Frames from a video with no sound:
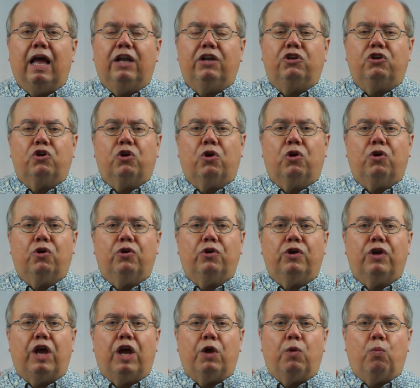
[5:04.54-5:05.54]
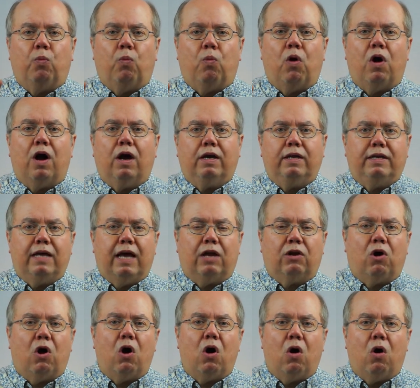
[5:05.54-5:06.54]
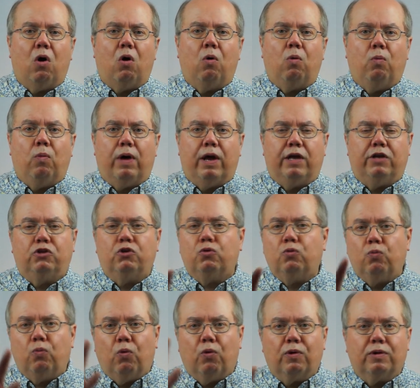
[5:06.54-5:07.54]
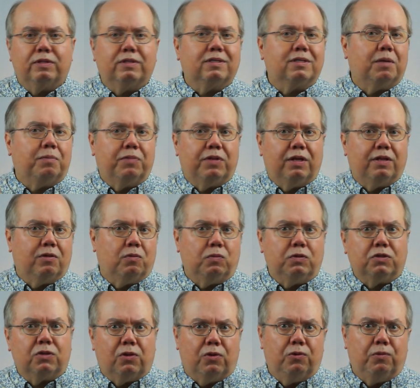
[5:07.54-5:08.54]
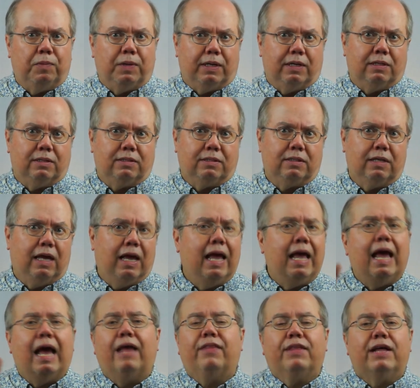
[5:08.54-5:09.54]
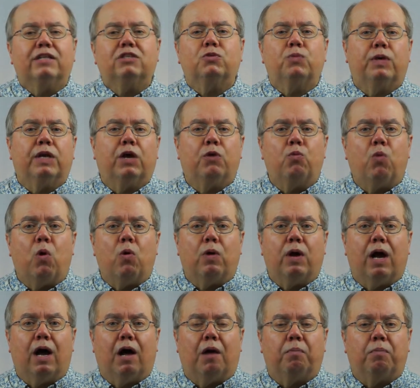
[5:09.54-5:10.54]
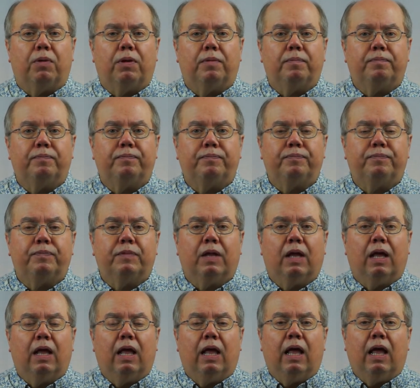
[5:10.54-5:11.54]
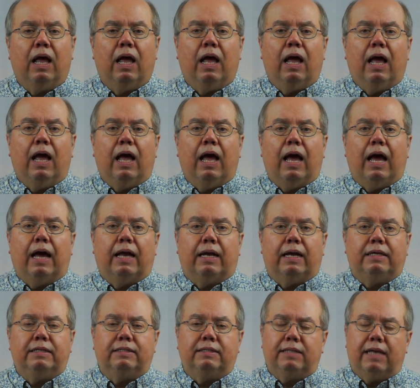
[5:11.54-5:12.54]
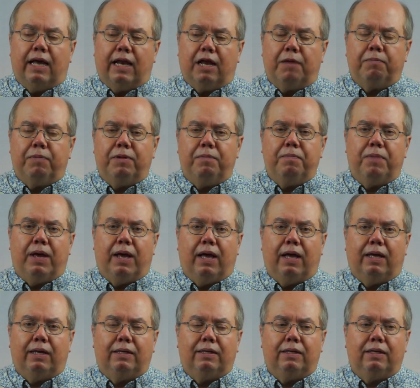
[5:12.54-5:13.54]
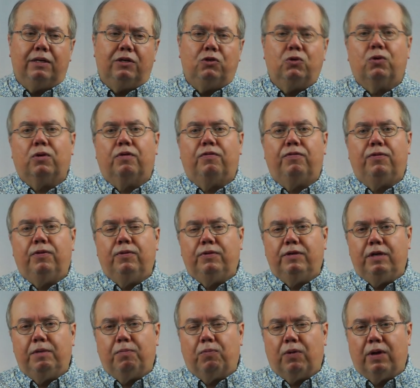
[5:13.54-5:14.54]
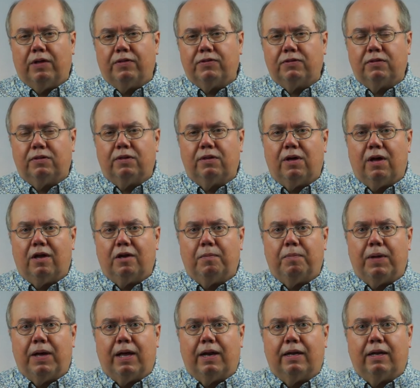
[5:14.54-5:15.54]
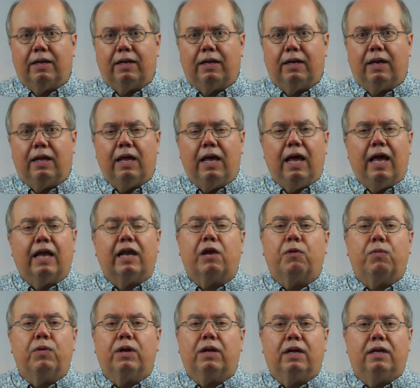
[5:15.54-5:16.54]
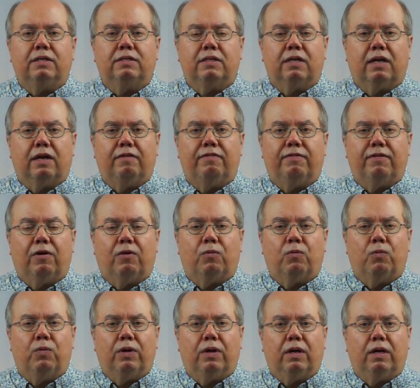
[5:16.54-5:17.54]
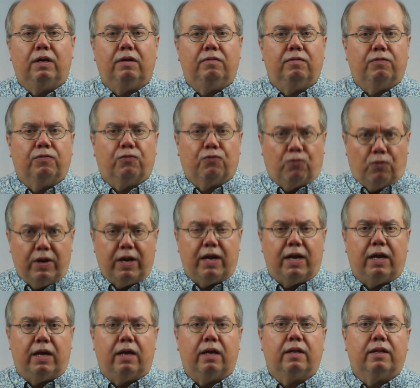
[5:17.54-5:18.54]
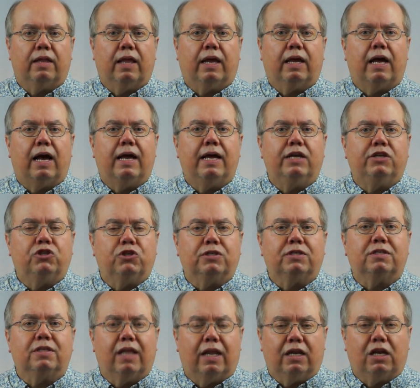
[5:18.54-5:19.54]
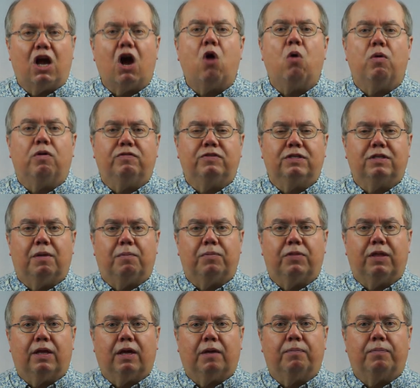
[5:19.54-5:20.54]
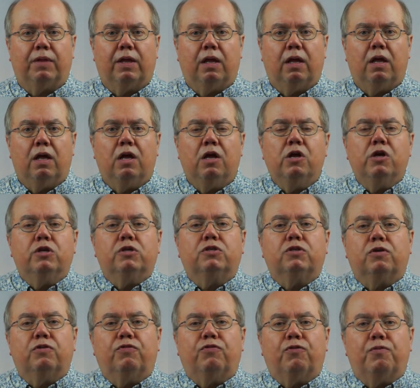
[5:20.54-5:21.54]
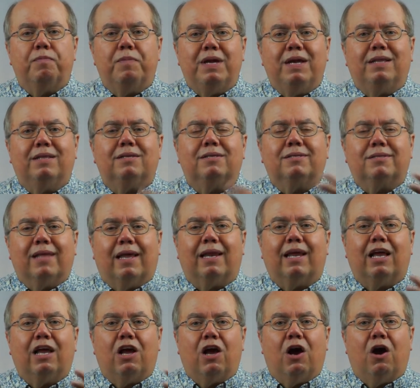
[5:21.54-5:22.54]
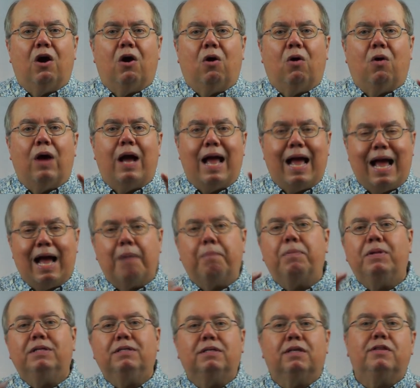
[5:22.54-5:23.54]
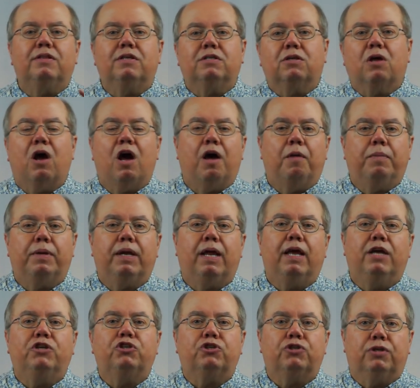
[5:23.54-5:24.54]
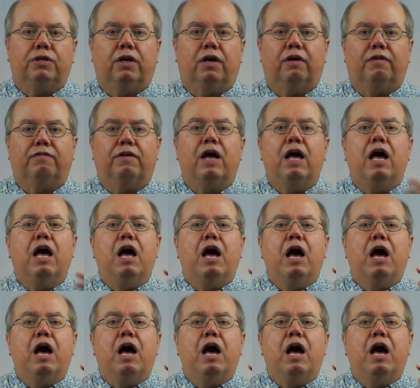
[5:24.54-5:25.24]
and turned and walked down a hallway towards something that was luminous. And that's when I woke up. And I sat up in bed and took a few deep breaths and thought about it. And, and I realized that I felt really free, like I had just let go of something. So for me, this letting go happens in this combination of